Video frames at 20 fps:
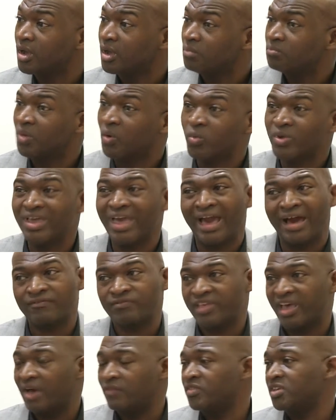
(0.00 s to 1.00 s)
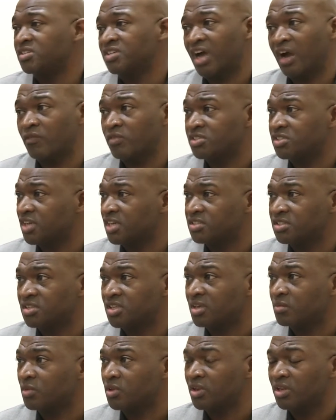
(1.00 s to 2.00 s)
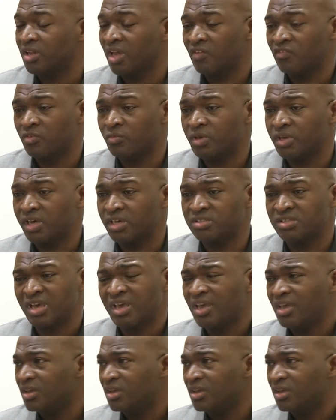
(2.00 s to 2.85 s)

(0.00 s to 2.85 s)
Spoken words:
But we have to have these conversations at the community level because,